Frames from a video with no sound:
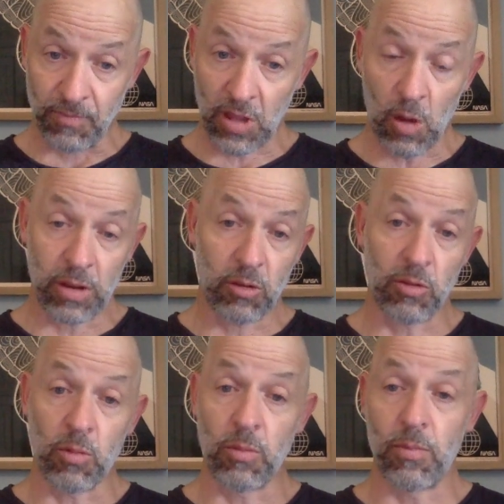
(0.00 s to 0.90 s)
Going to
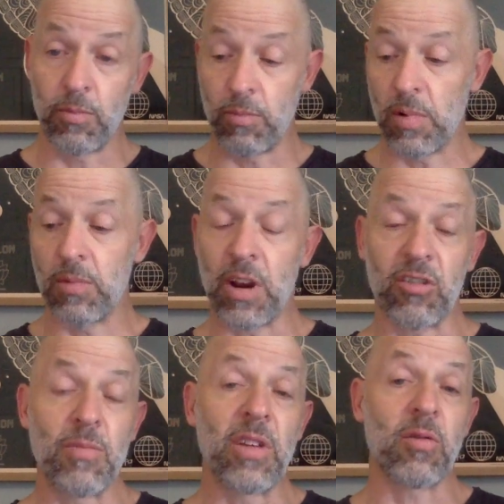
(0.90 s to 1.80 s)
the
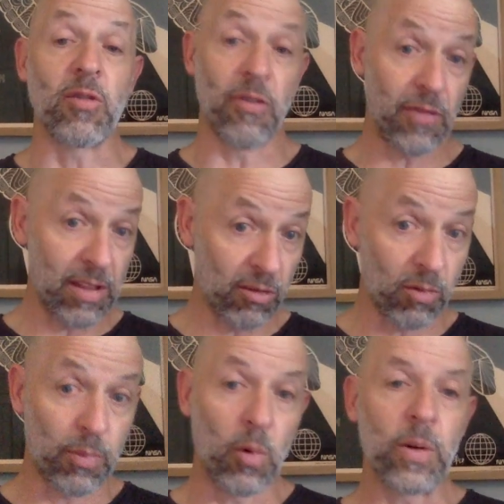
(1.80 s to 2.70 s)
Russian Ministry of Defense
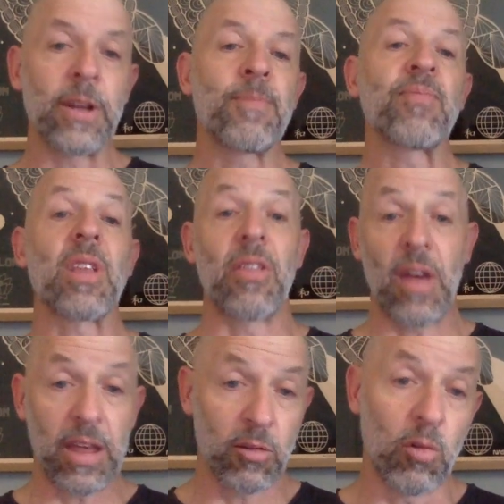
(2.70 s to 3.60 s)
reporting,
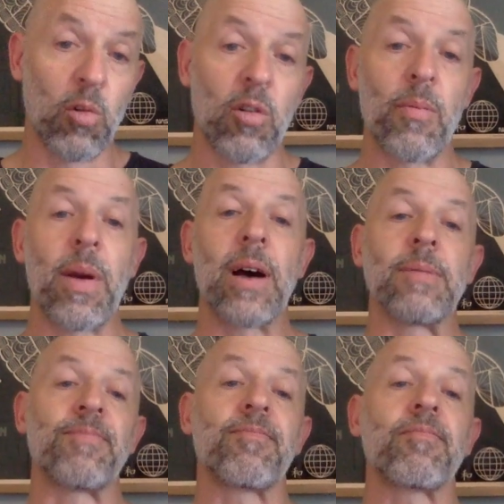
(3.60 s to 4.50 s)
they talk
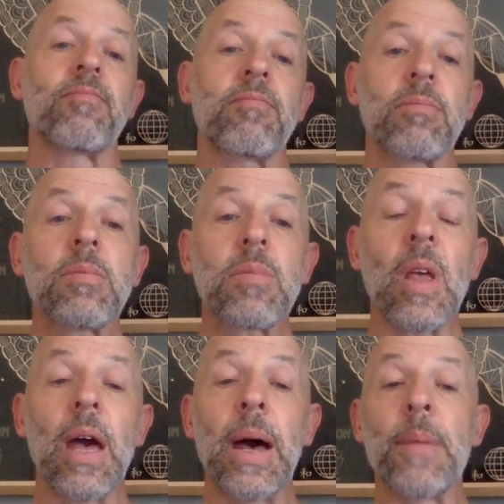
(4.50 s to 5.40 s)
about
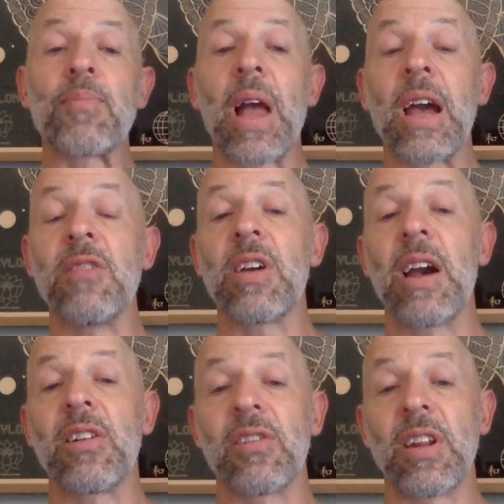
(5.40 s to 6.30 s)

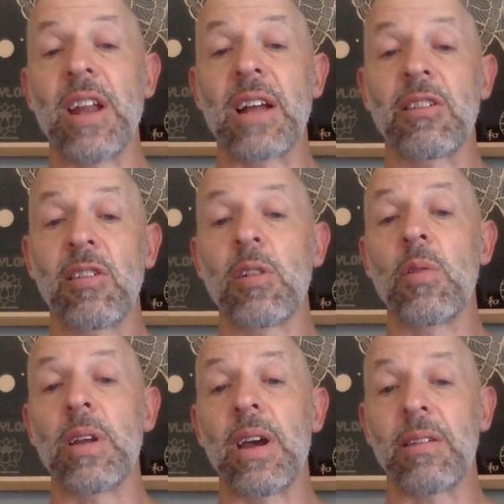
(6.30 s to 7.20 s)
aviation and
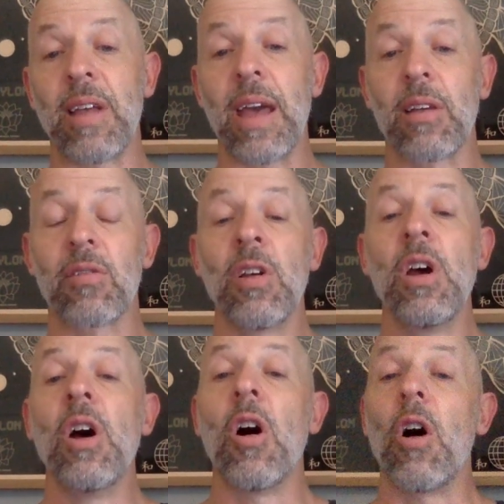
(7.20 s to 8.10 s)
artillery attacks
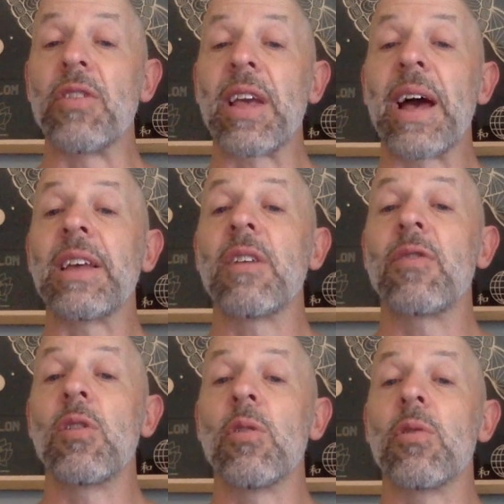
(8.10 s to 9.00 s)
on the
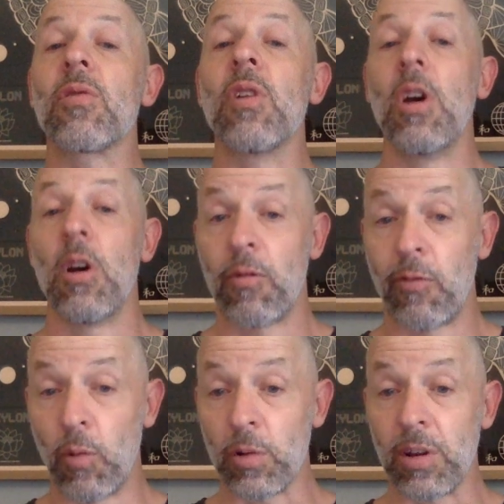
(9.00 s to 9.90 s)
AFU's
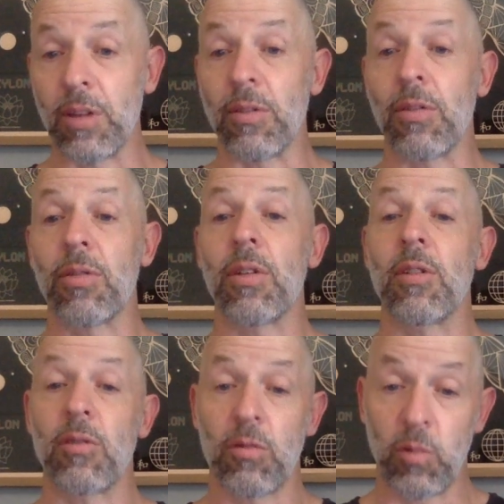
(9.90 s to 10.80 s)
14th,
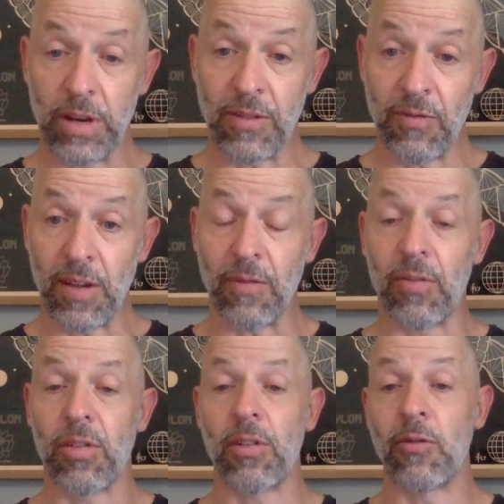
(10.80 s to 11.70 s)

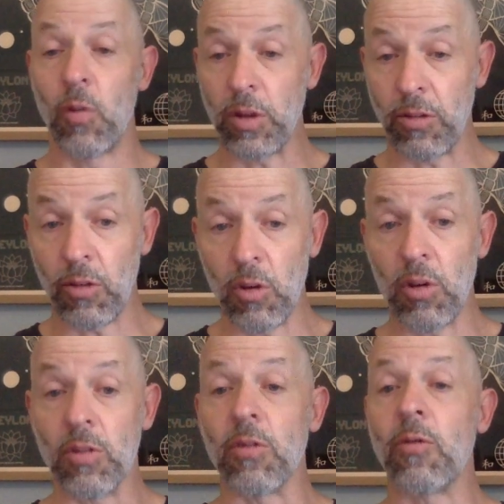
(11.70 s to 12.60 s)
25th,
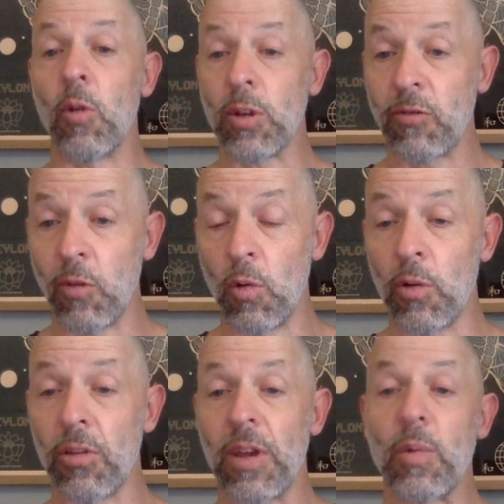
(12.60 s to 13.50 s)
43rd,
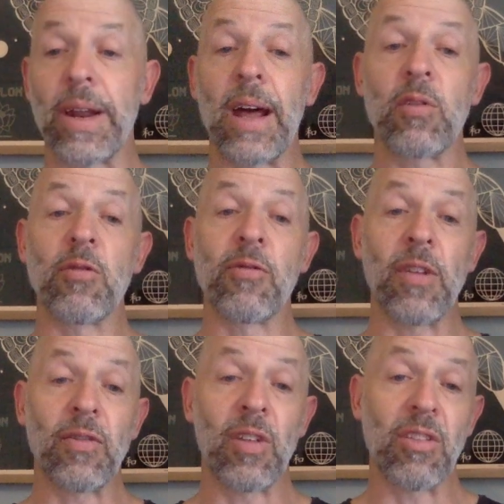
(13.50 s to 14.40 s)
44th and
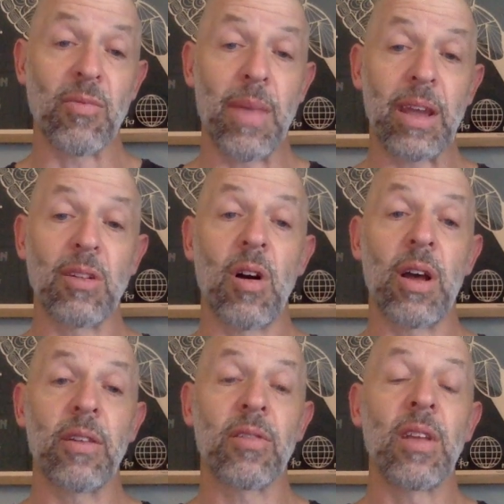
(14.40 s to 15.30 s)
115th
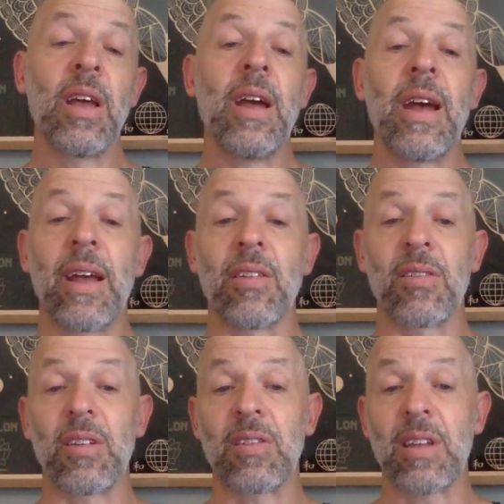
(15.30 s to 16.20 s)
Mechanized and
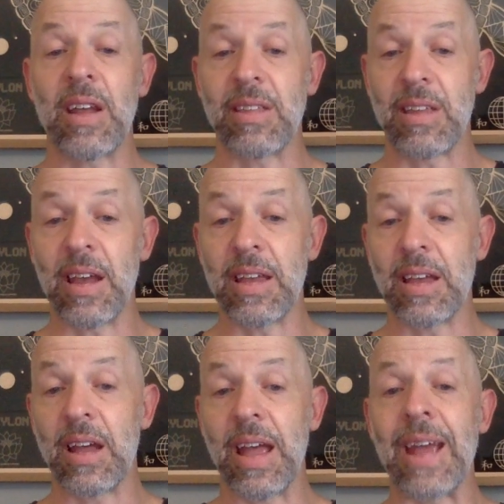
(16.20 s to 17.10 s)
68th
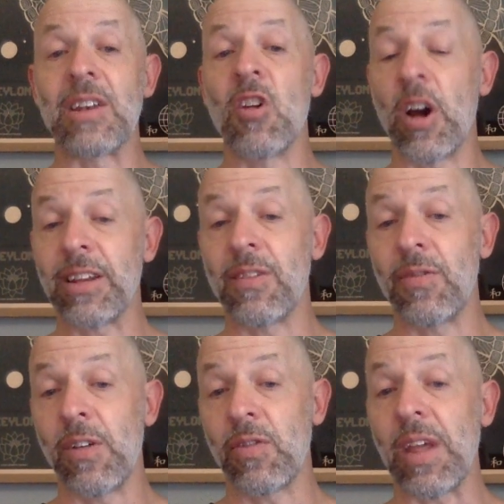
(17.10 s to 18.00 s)
Jaeger and
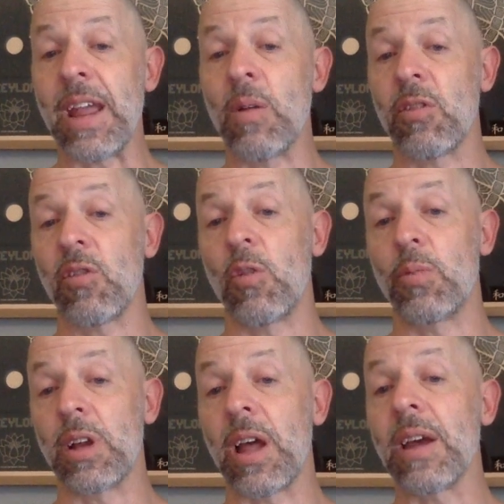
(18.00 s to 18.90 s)
95th Air Assault
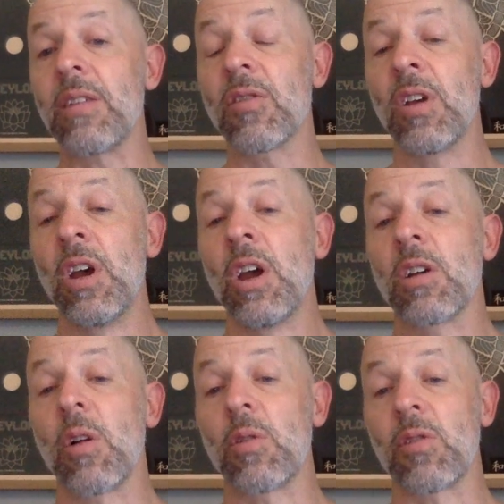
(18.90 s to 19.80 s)
Brigades
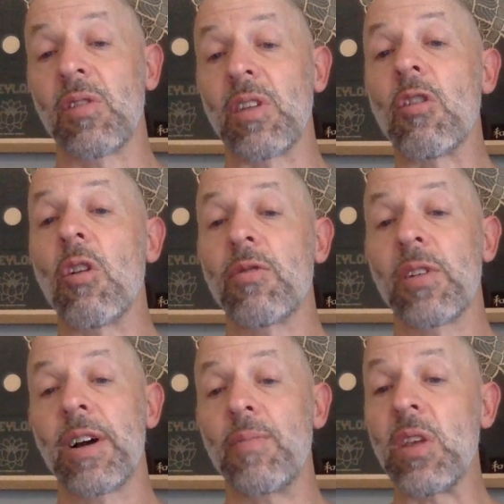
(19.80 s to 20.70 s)
close to
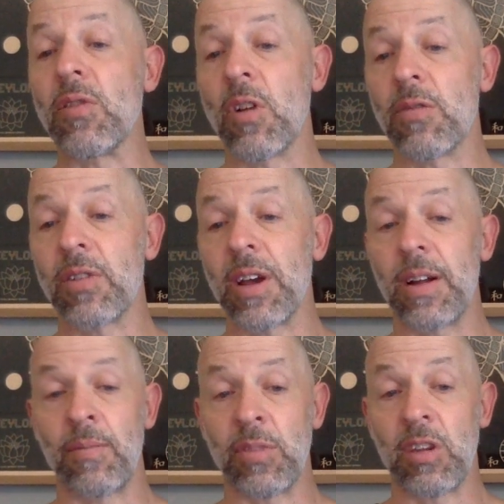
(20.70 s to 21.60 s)
Sinkovka, Ivanovka,
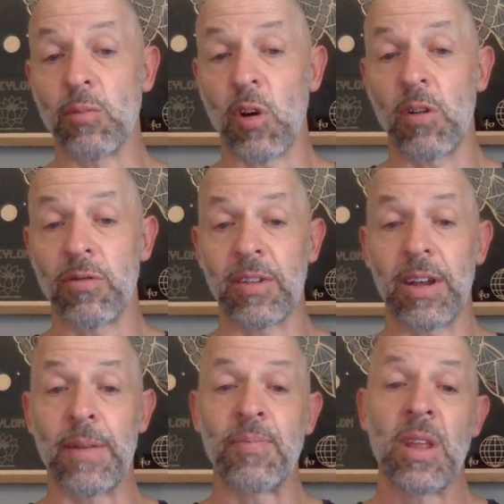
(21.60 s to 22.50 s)
and
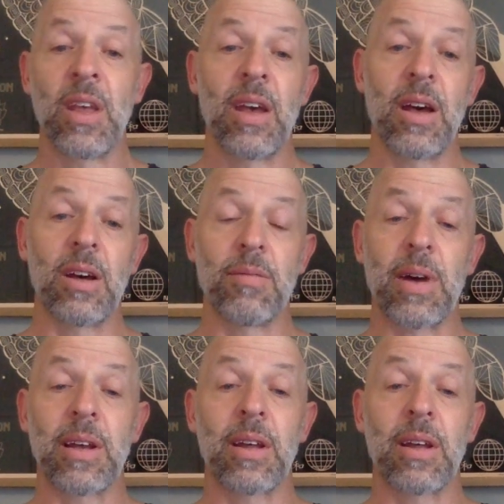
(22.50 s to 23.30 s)
Timkovka and